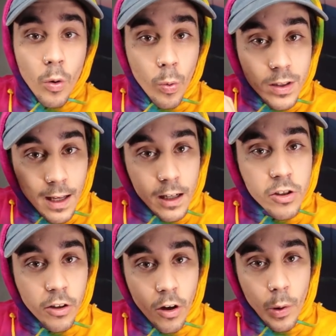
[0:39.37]
what's
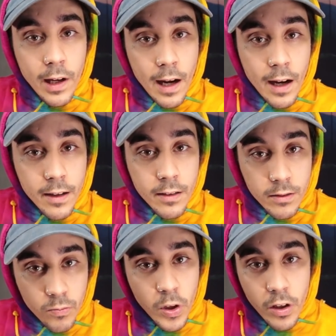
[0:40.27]
actually going on
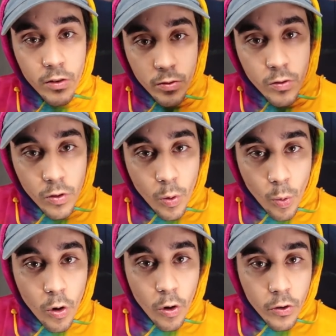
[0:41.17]
in the
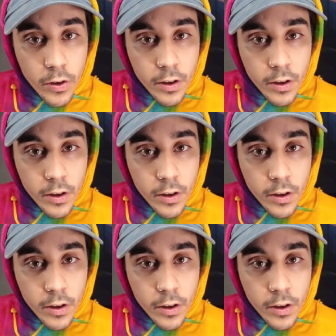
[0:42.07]
world.